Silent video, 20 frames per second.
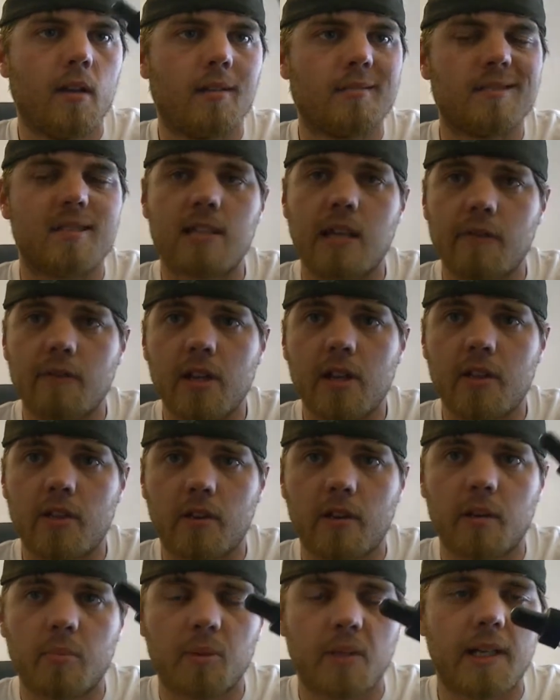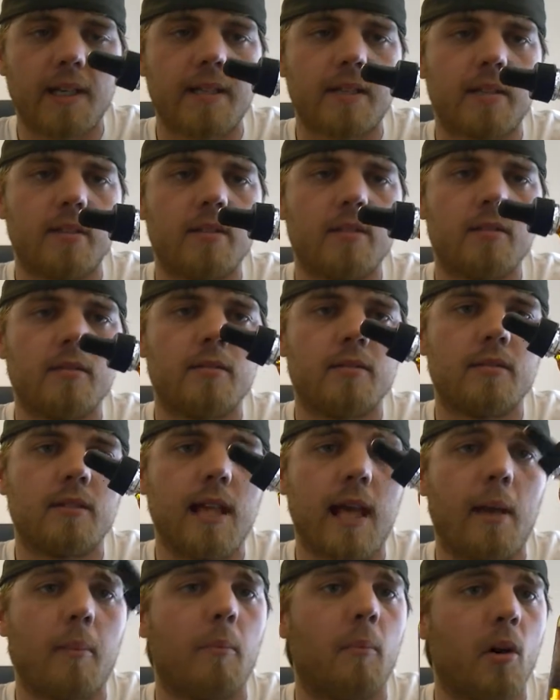70-30 blend
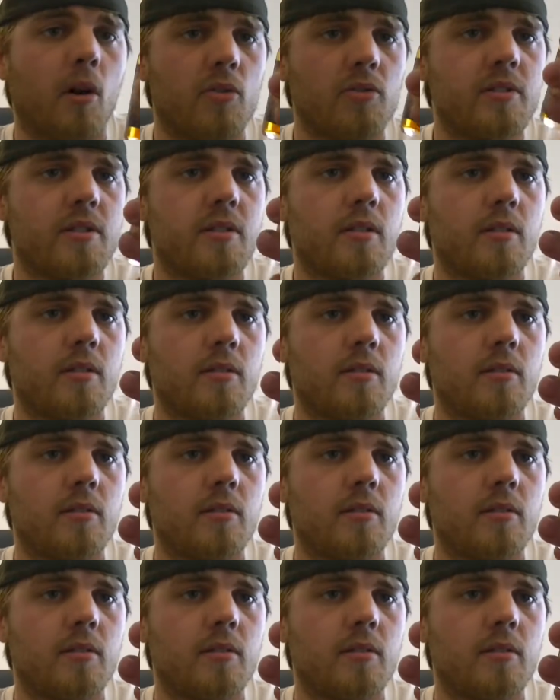at most.